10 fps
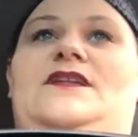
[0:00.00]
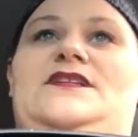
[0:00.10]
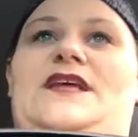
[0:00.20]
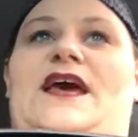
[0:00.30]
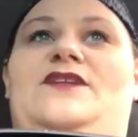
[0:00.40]

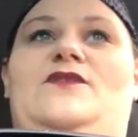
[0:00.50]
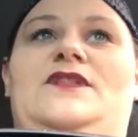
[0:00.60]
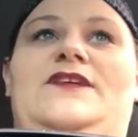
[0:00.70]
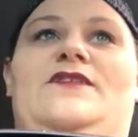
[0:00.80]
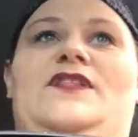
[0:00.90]
Today, I don't
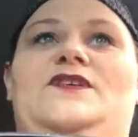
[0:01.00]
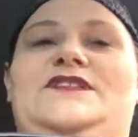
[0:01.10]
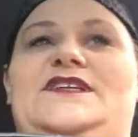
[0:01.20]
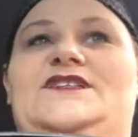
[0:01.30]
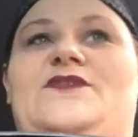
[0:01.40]
live close
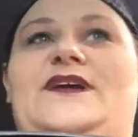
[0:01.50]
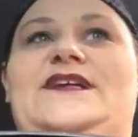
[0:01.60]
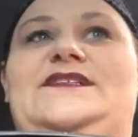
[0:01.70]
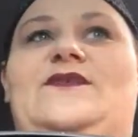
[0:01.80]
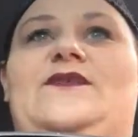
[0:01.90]
to
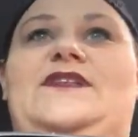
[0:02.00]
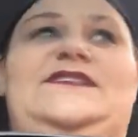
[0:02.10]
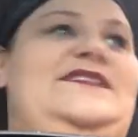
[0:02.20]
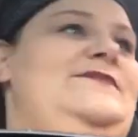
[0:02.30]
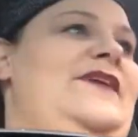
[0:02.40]
Astoria, so
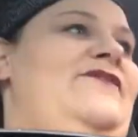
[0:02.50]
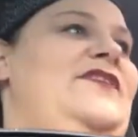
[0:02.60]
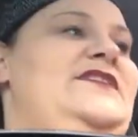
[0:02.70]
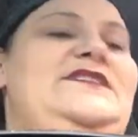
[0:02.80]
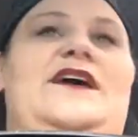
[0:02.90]
this is my
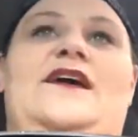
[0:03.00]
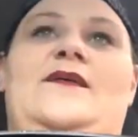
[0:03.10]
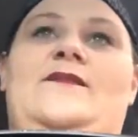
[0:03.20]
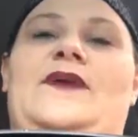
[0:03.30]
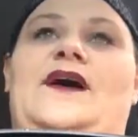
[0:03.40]
first
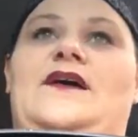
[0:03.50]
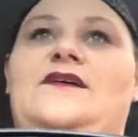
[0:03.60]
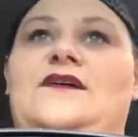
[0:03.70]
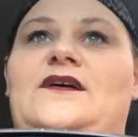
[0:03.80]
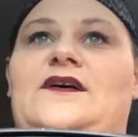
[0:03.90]
time
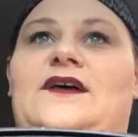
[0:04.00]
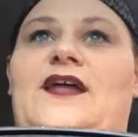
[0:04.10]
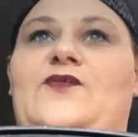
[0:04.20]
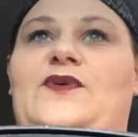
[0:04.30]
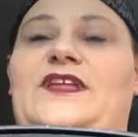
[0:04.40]

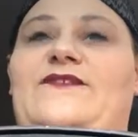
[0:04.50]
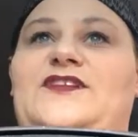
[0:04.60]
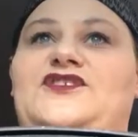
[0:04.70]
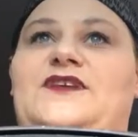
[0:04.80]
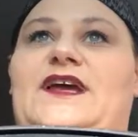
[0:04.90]
kind of really
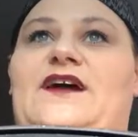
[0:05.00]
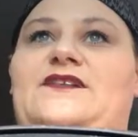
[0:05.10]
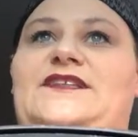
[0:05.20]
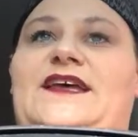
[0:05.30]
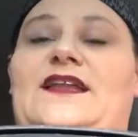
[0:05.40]
venturing
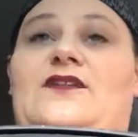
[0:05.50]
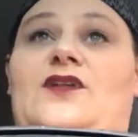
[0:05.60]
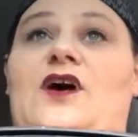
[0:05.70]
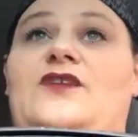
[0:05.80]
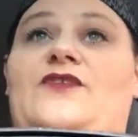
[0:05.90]
out, taking a
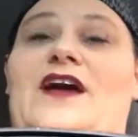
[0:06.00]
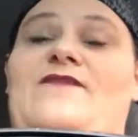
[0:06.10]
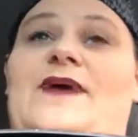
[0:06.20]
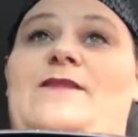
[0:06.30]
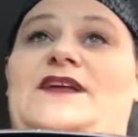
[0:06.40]
long
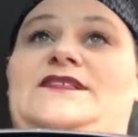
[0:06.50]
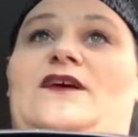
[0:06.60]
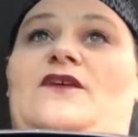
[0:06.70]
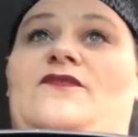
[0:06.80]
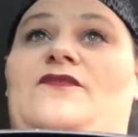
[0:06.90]
drive by
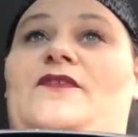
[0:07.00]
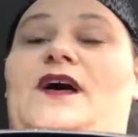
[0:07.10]
myself.